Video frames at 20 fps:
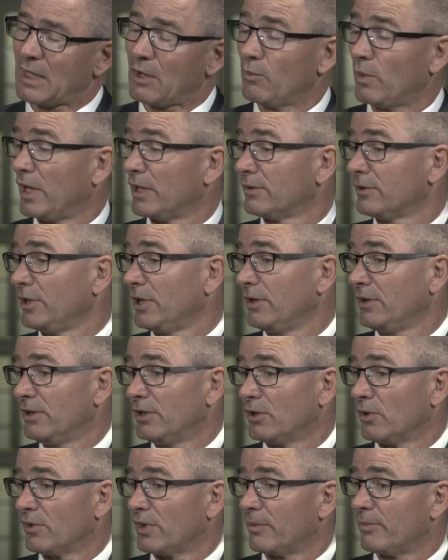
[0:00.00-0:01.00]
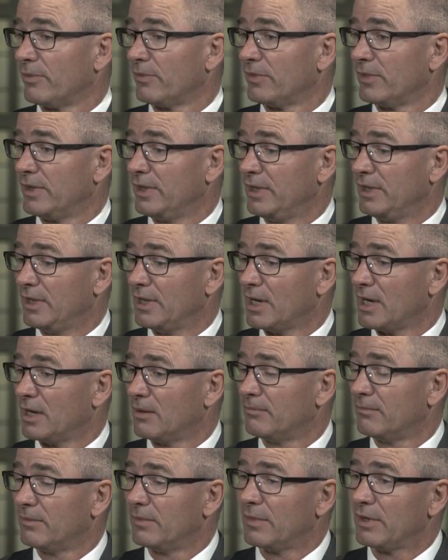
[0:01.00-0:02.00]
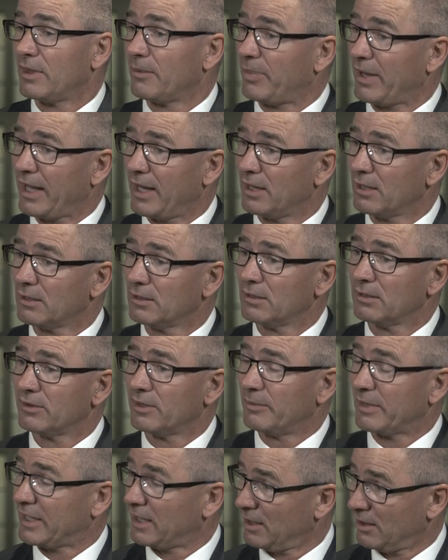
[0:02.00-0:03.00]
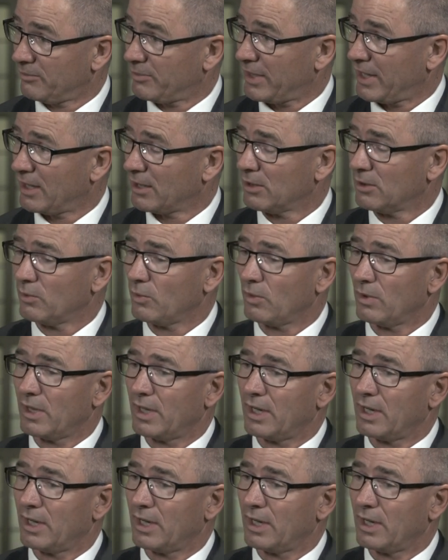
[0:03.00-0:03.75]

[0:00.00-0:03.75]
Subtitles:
Well, you know, the panel, the McKinnon panel,